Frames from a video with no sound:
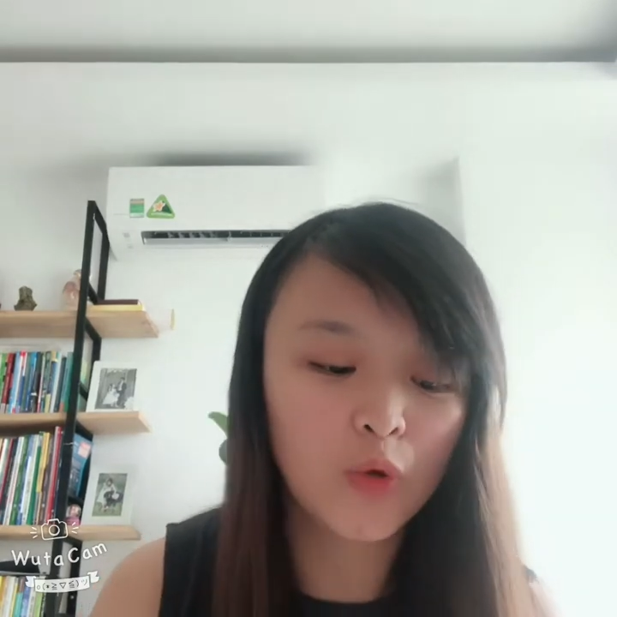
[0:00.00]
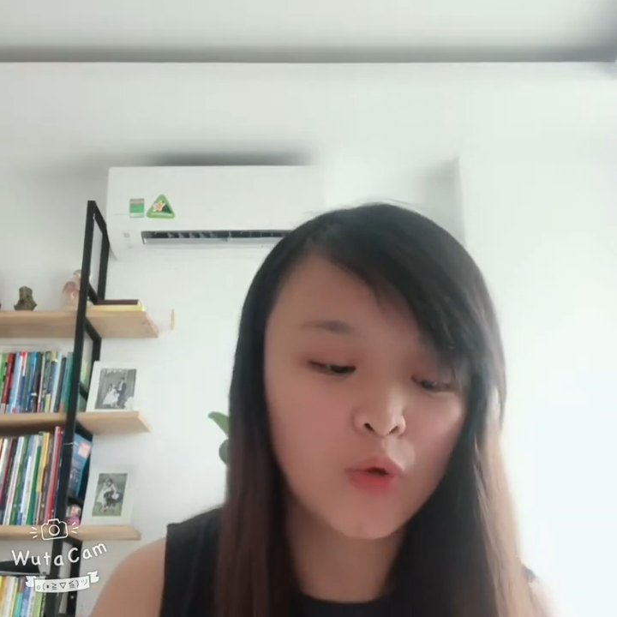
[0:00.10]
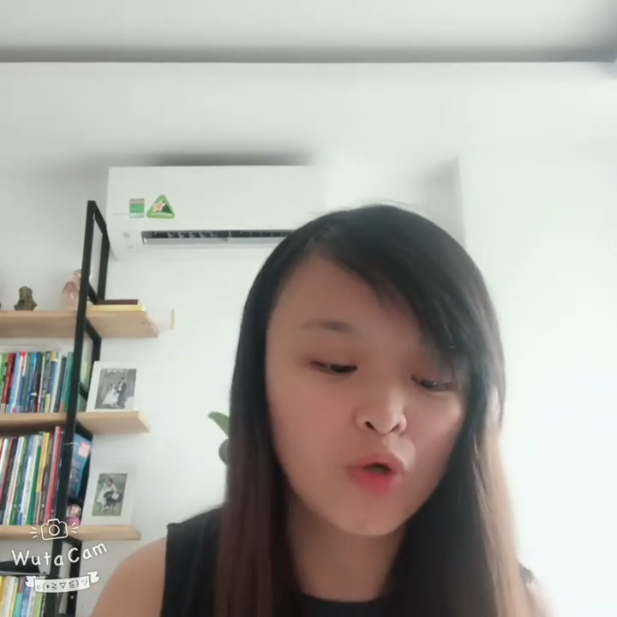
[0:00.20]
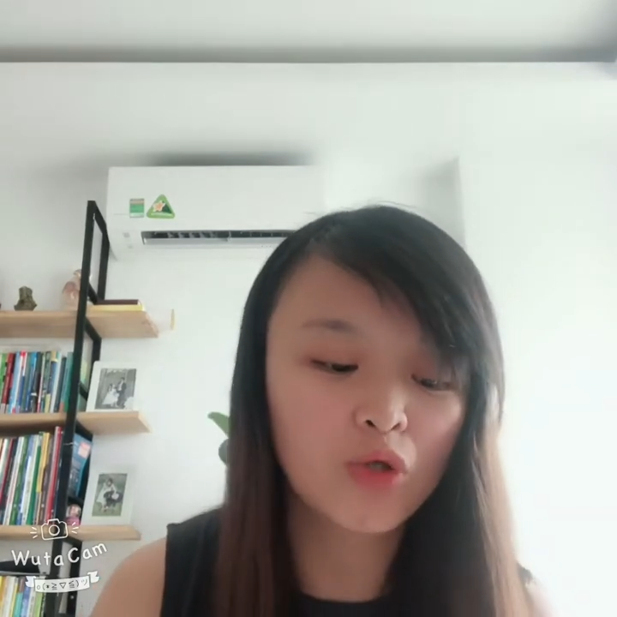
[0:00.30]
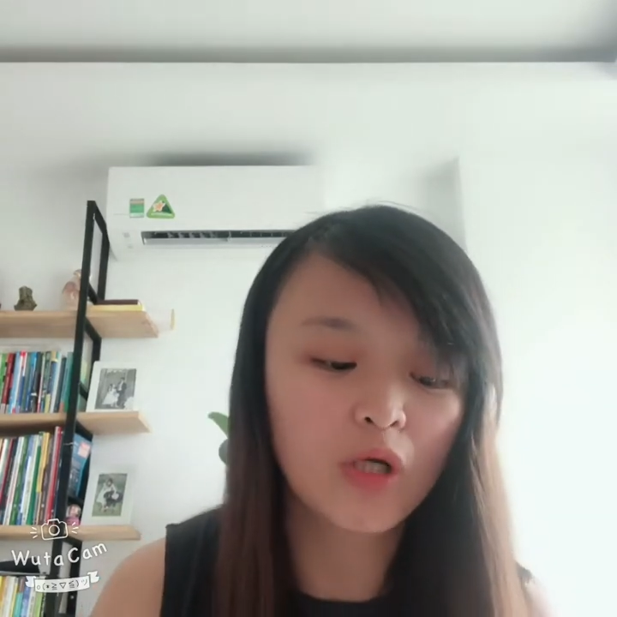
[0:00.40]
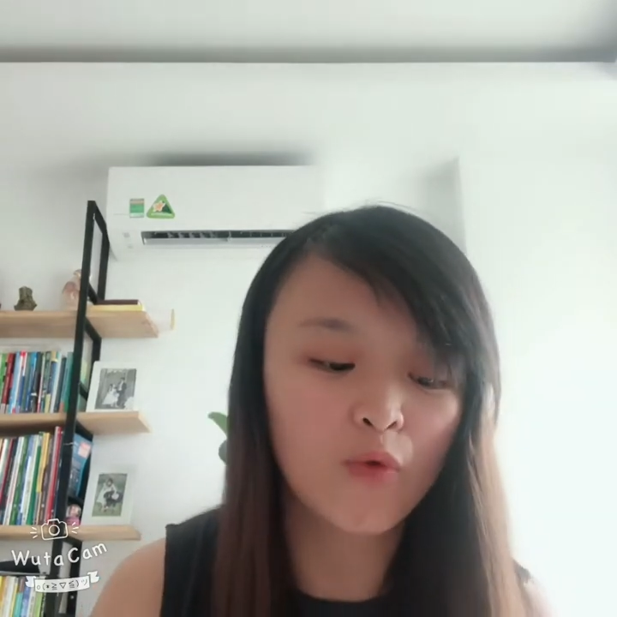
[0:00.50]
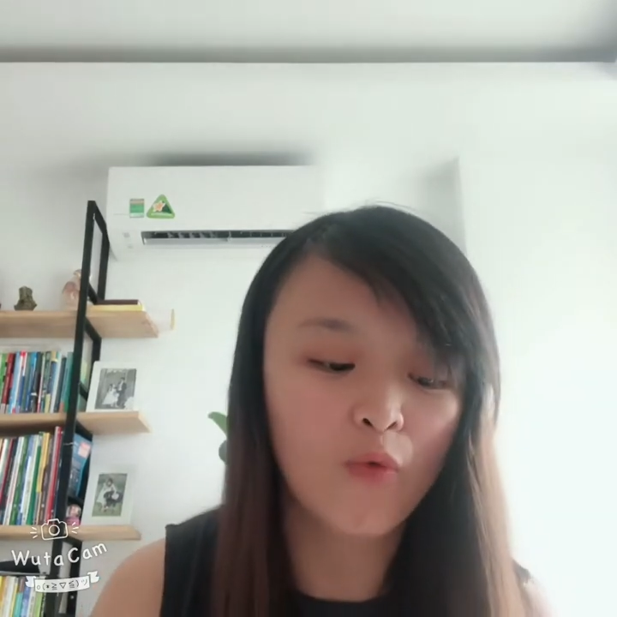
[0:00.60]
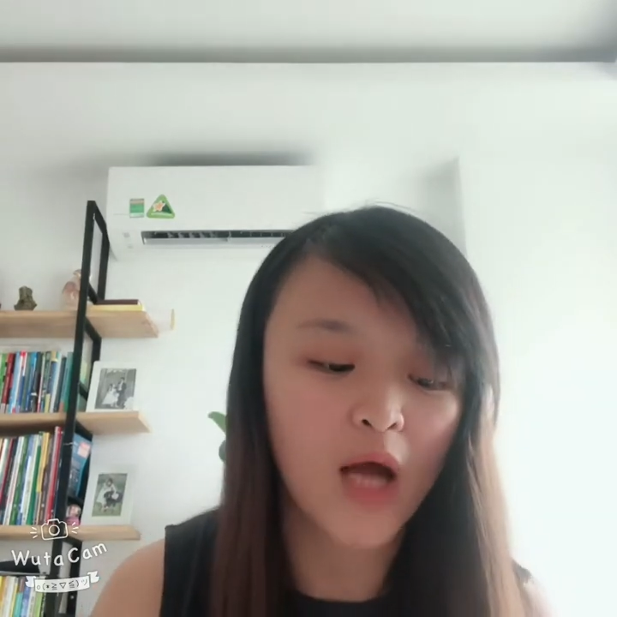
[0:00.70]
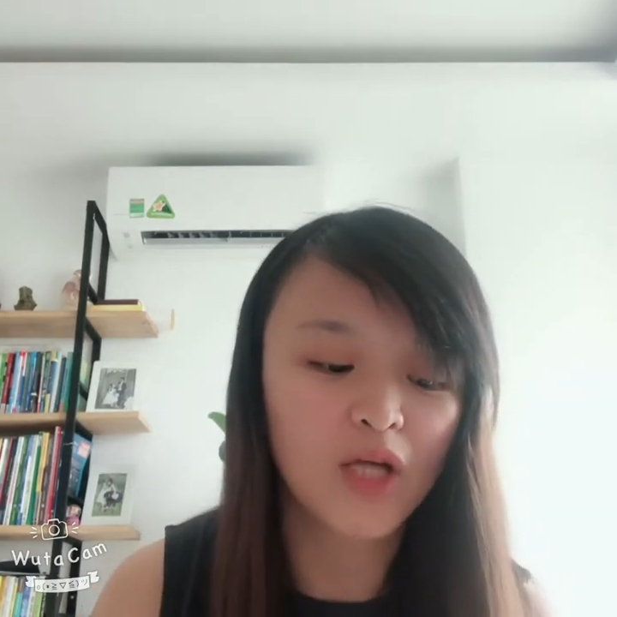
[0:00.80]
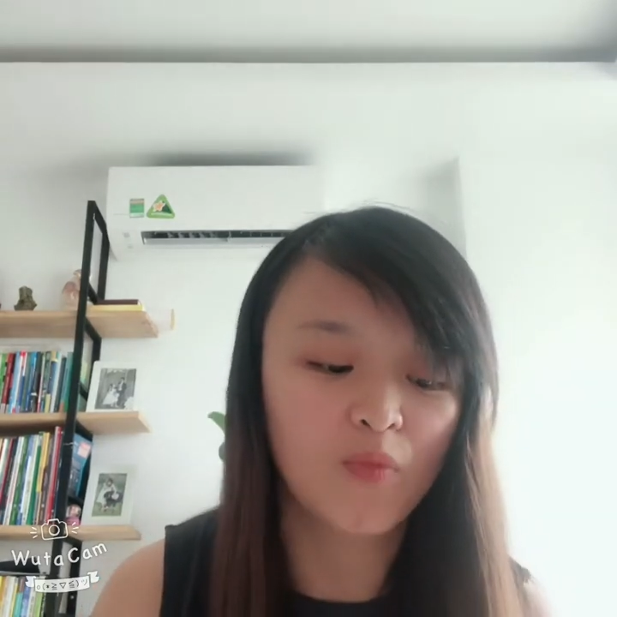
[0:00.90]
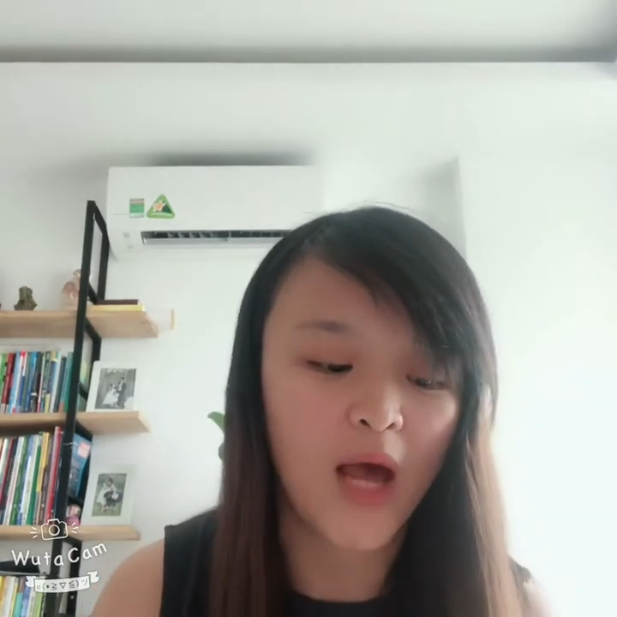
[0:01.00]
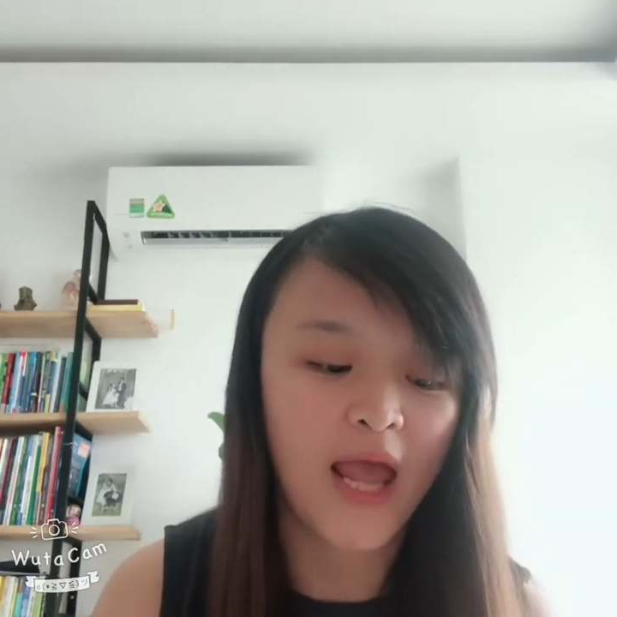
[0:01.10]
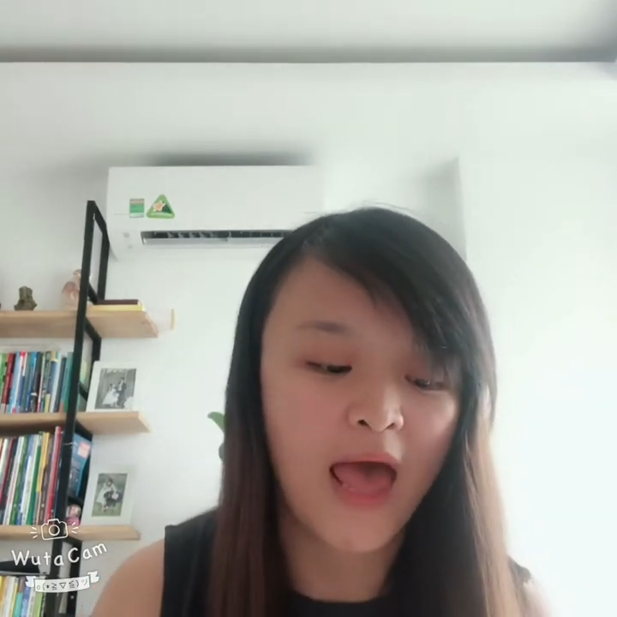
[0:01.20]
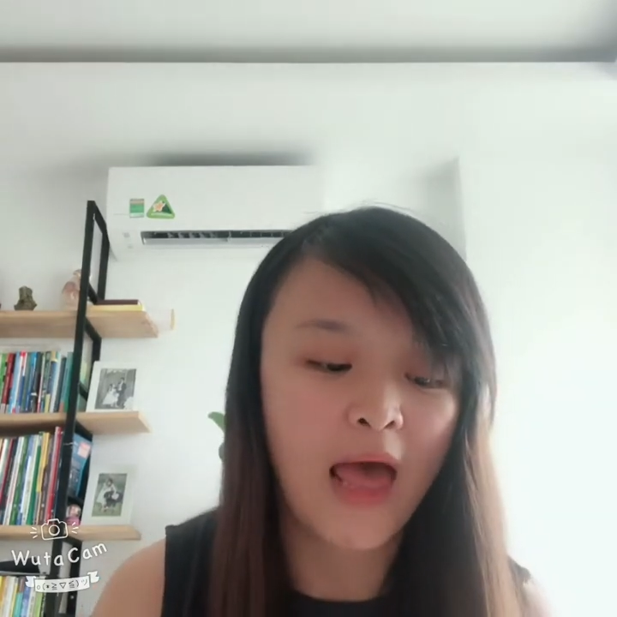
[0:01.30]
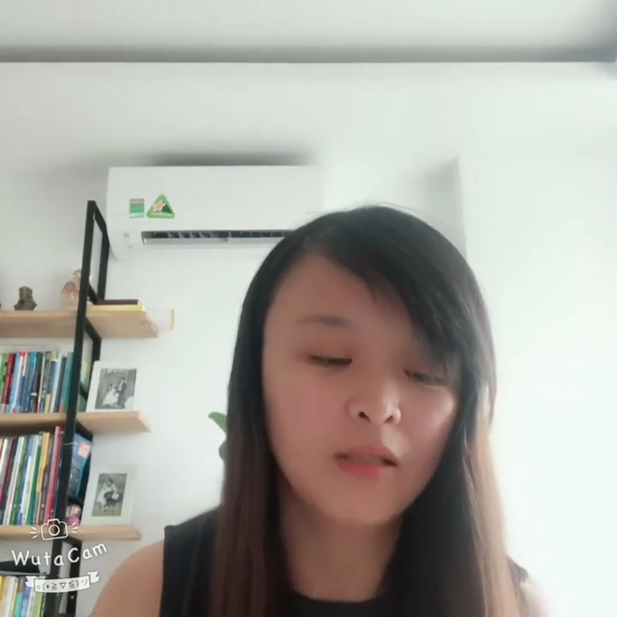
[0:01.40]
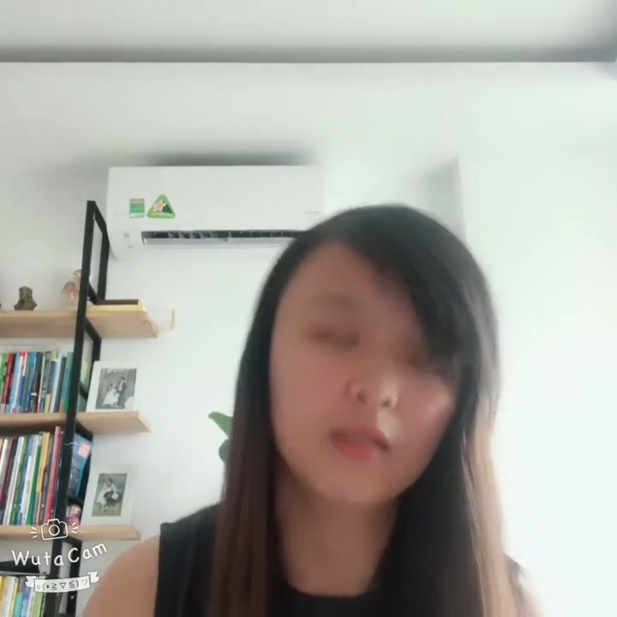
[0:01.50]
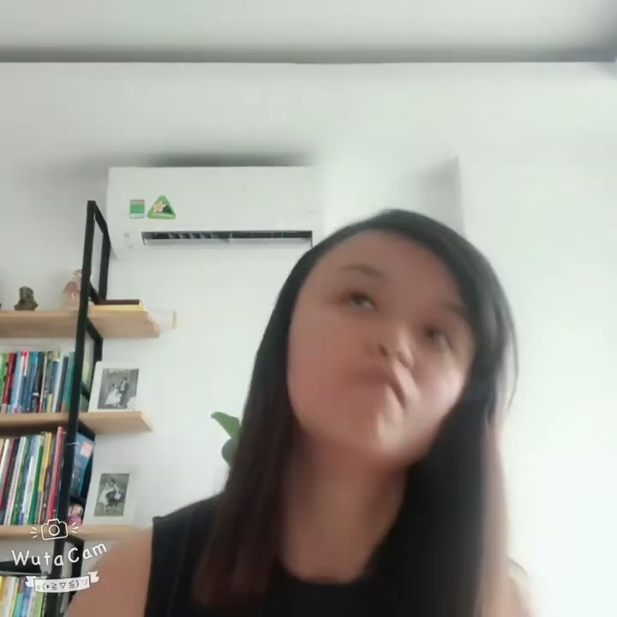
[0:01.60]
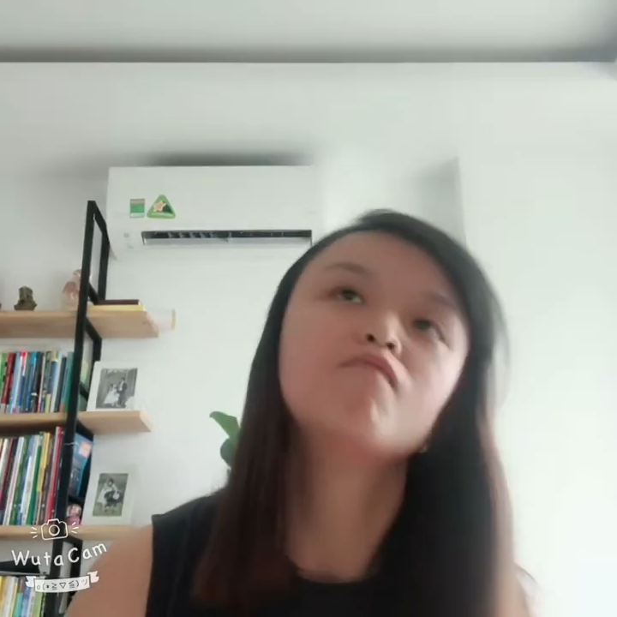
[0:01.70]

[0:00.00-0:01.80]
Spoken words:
usually write by hand?